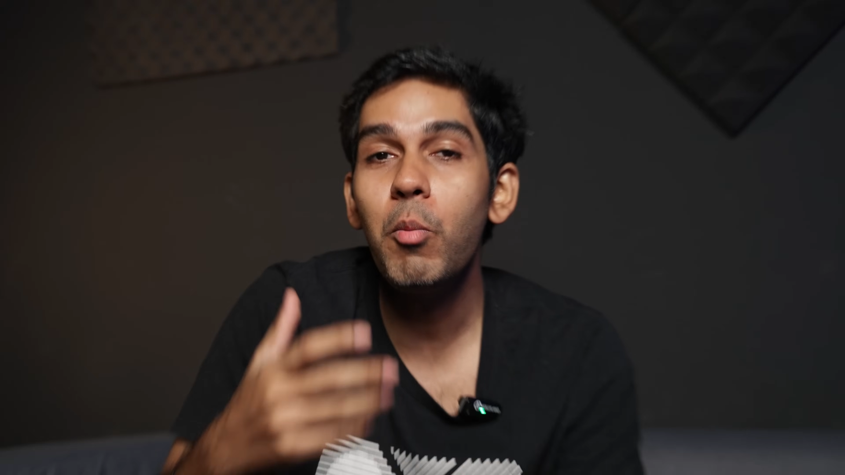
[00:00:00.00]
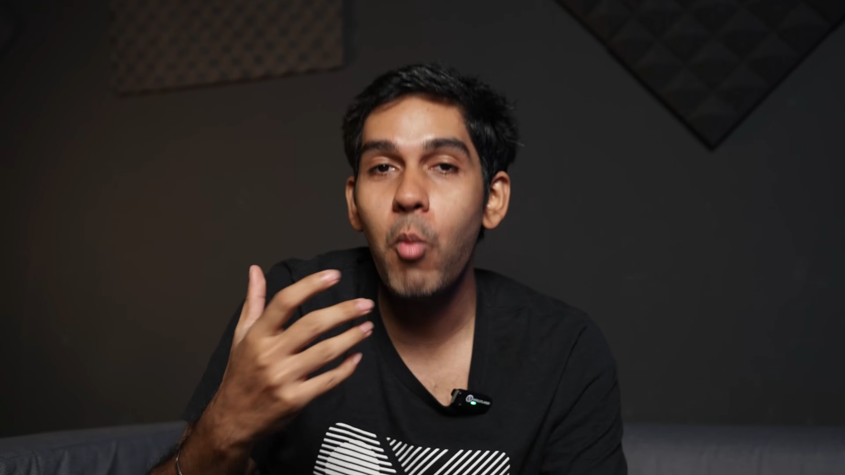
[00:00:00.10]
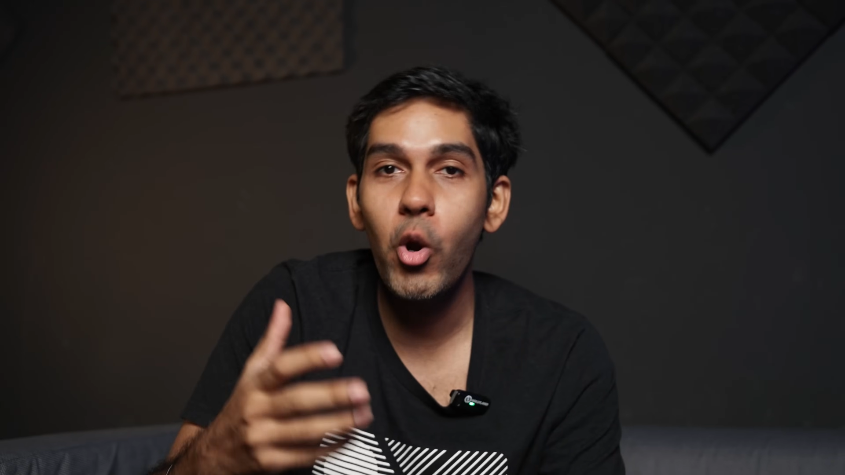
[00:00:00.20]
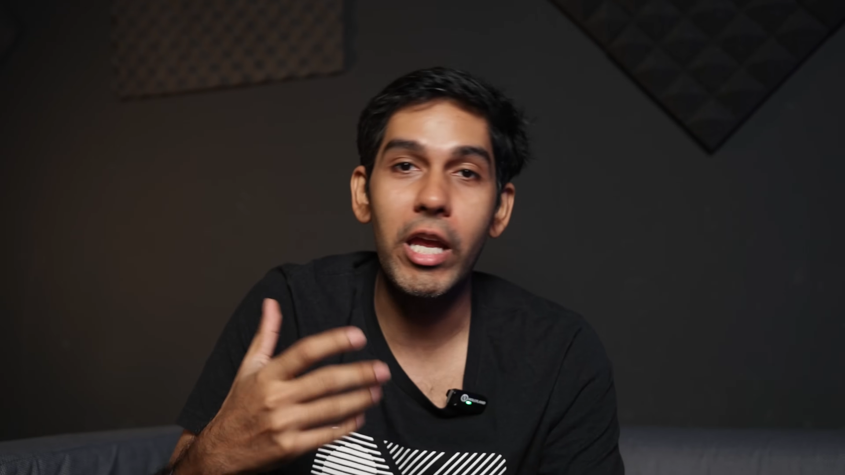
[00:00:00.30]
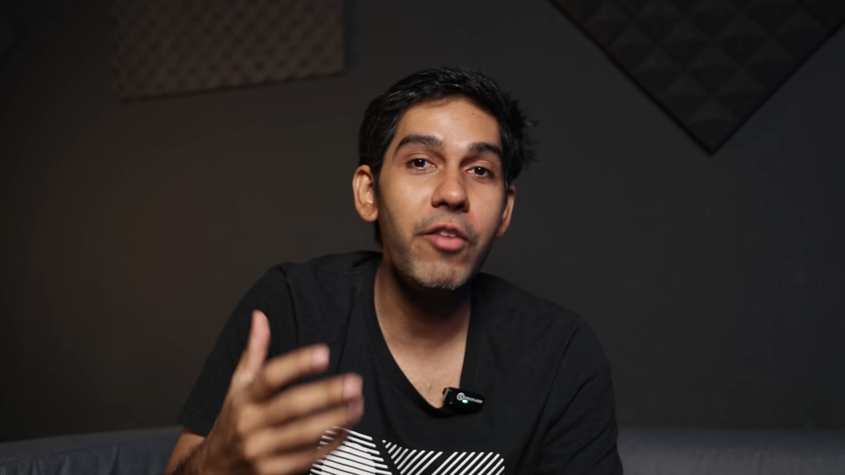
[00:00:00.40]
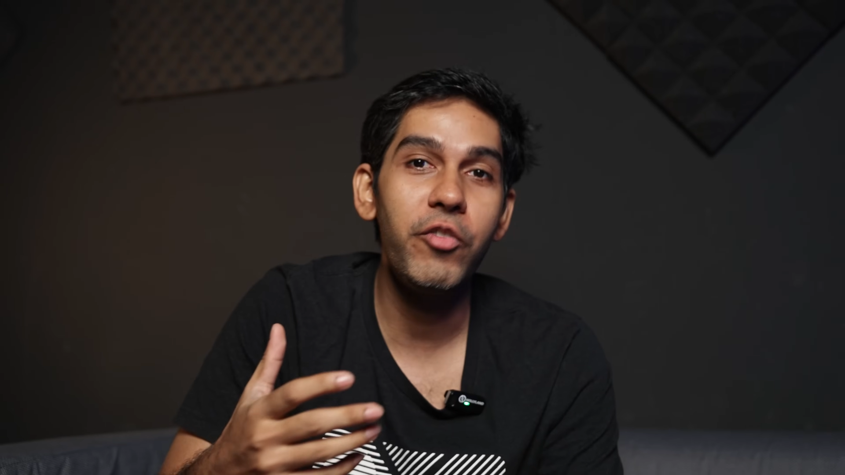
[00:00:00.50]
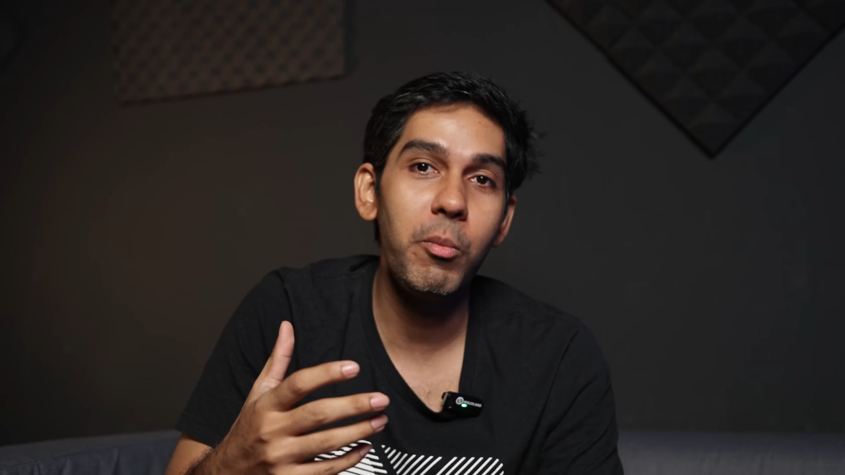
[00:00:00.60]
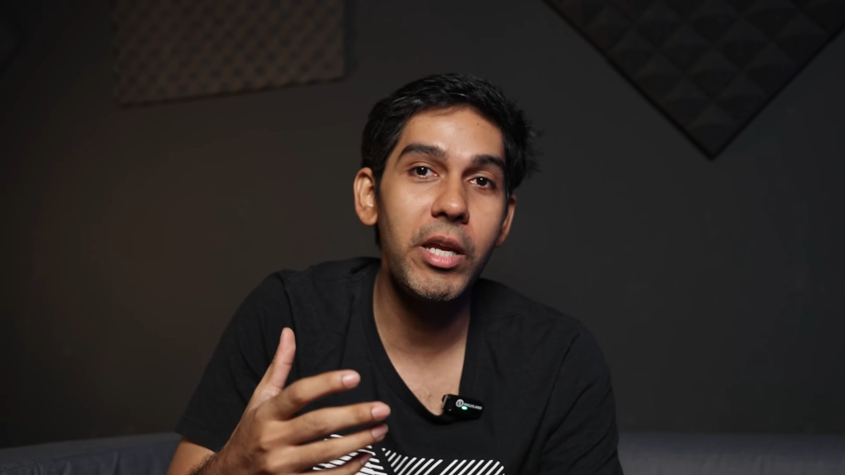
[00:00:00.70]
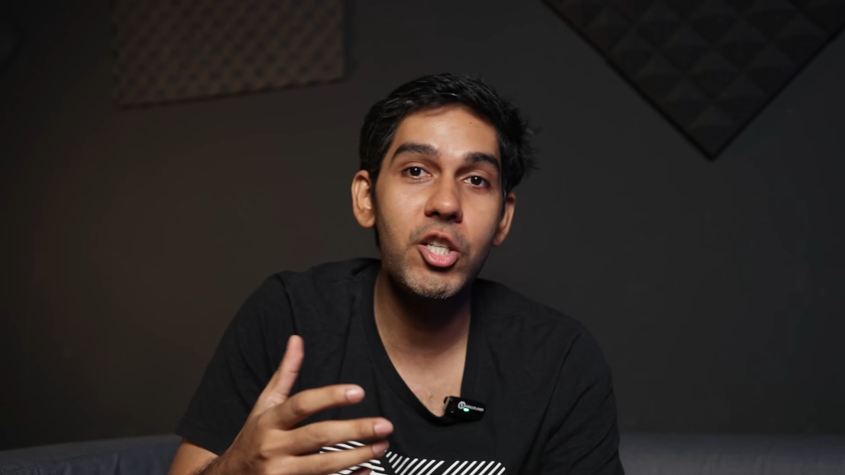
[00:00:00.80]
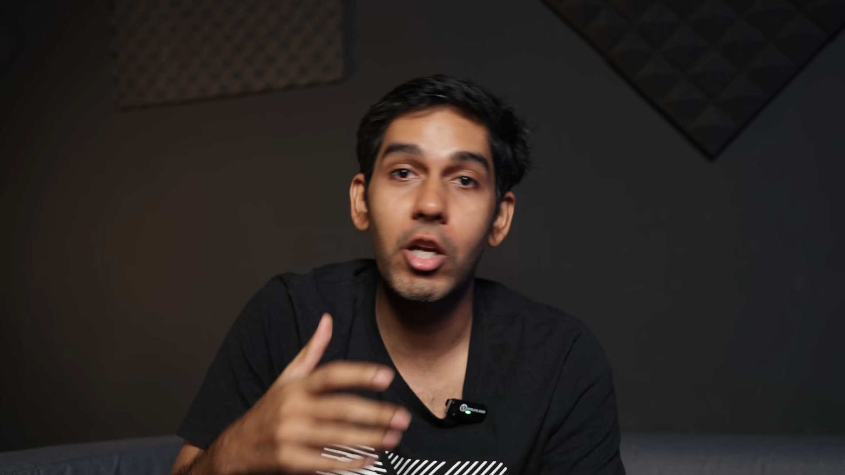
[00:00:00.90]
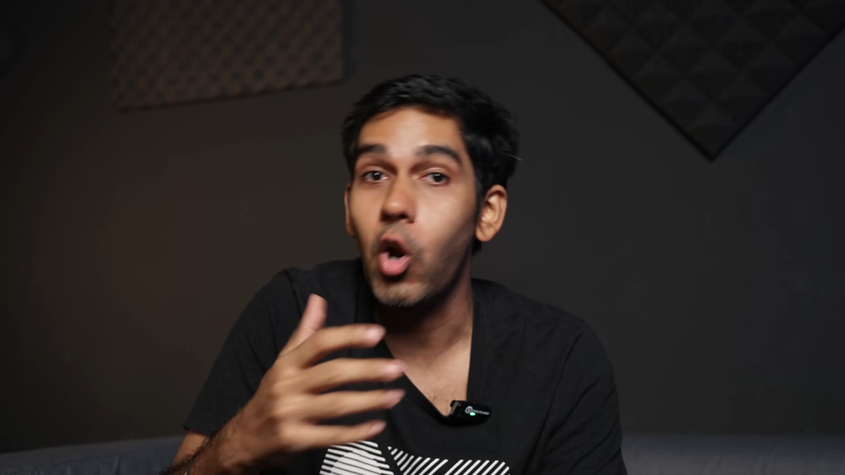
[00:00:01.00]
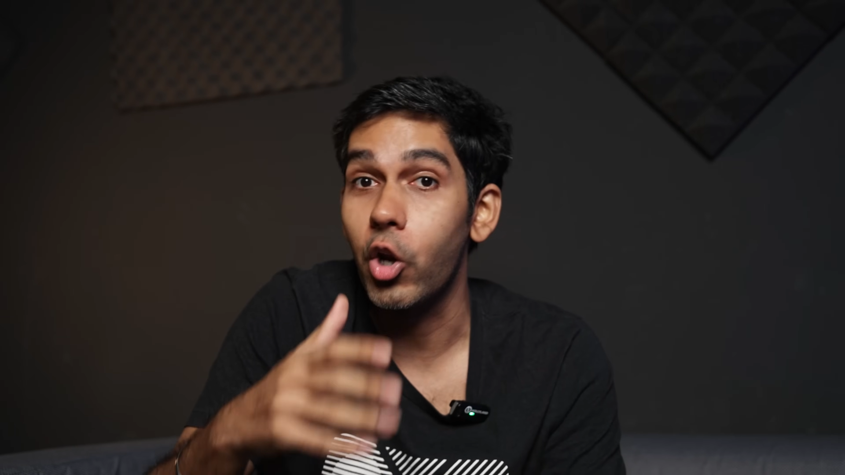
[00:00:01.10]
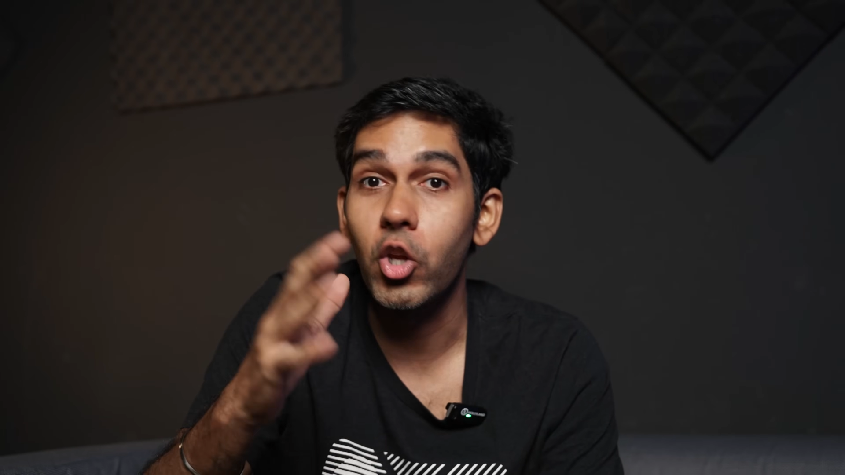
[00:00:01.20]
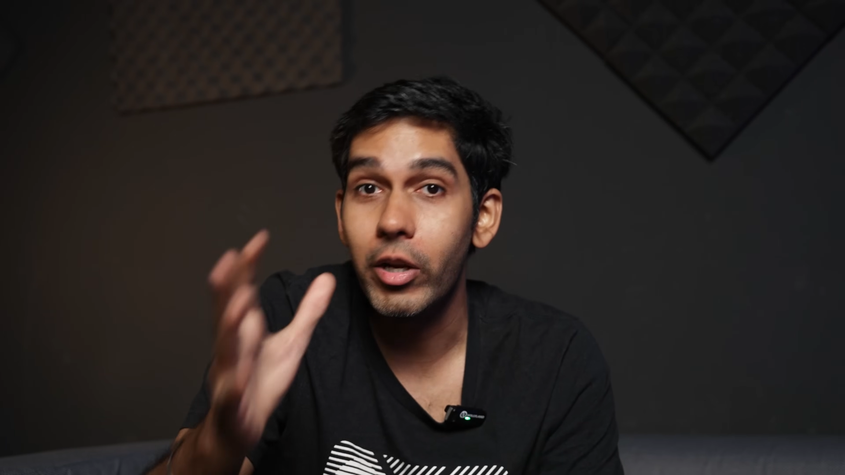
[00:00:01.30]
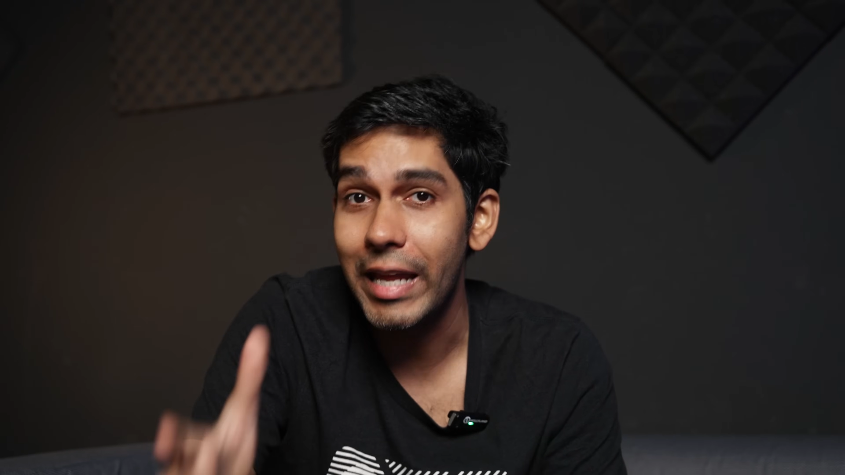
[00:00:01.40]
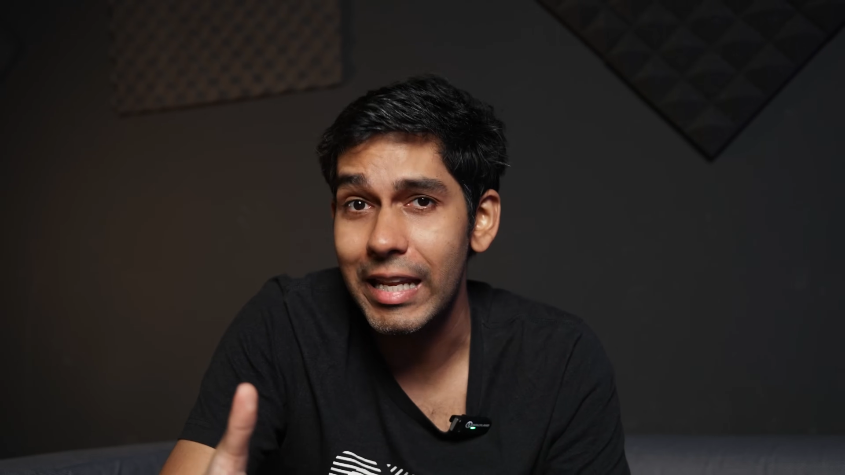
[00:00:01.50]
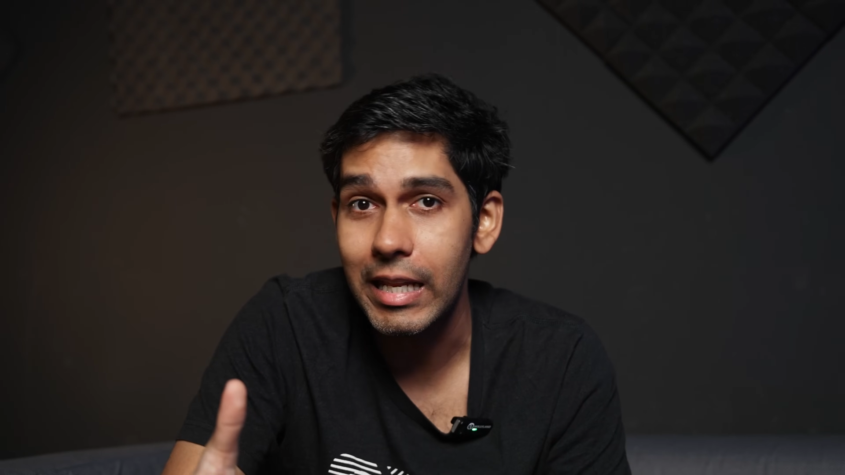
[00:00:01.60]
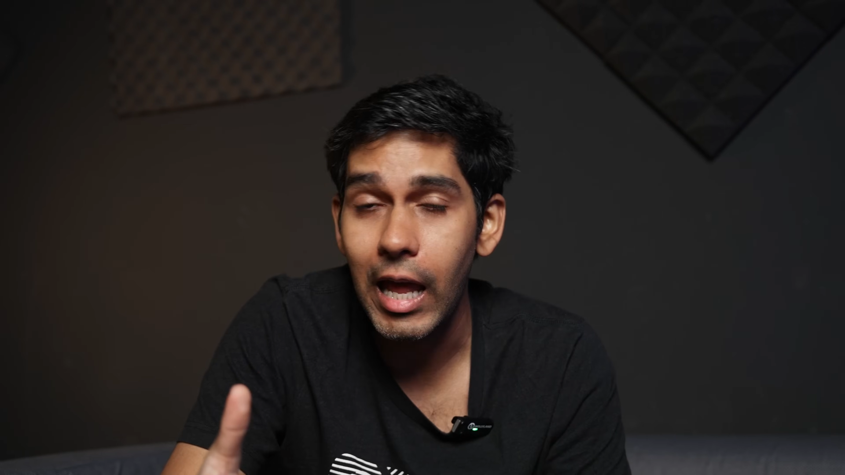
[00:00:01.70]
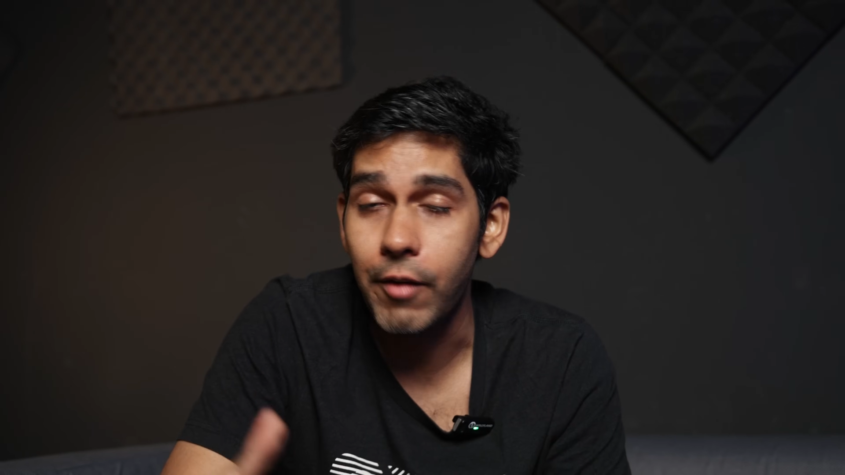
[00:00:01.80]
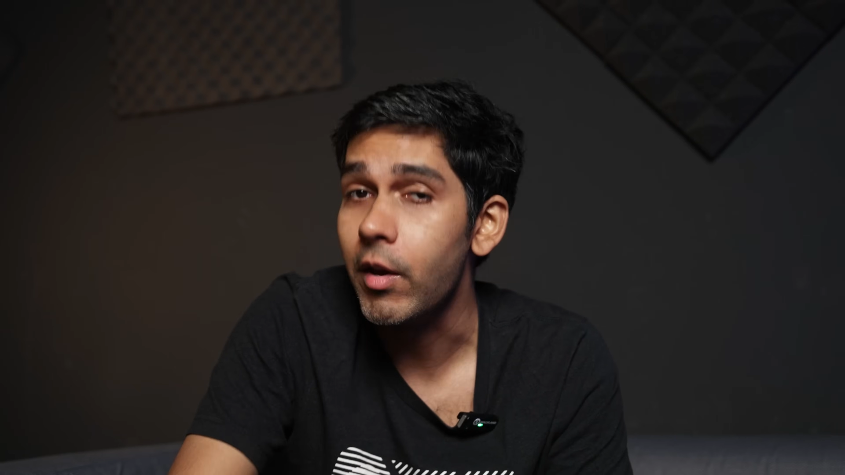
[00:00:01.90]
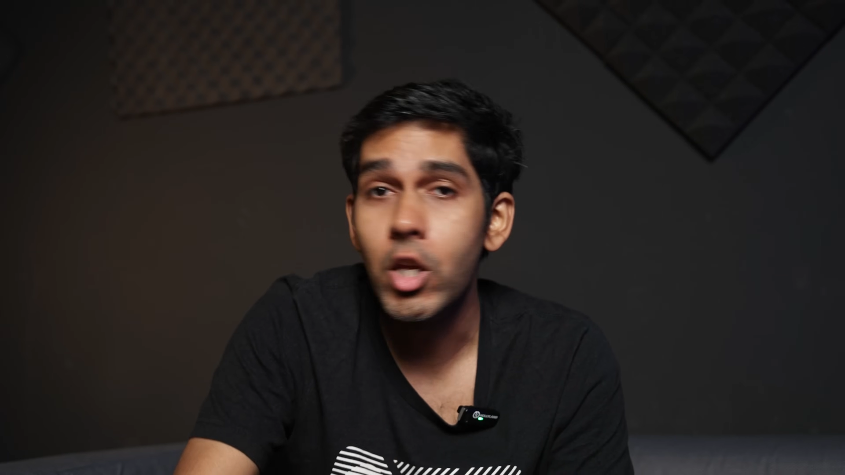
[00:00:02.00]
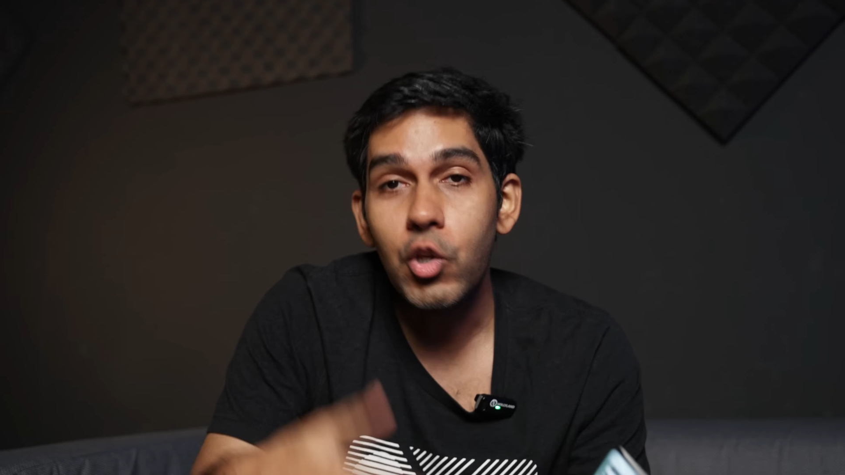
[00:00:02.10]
you more information on your daily life.